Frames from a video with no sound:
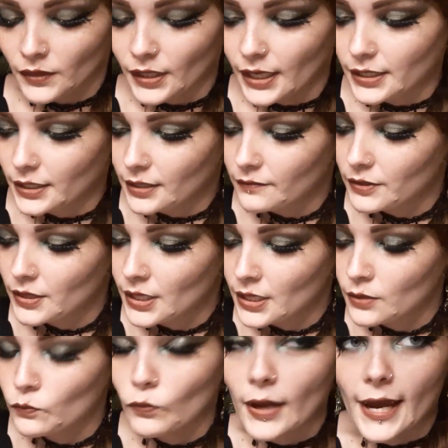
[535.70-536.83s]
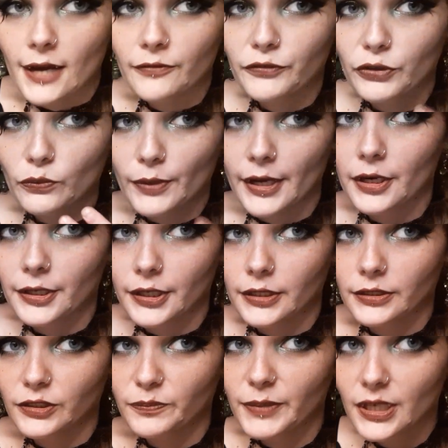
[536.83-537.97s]
And even then, after we are done
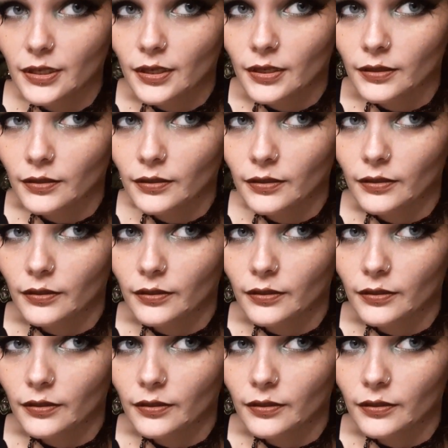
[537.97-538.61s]
speaking,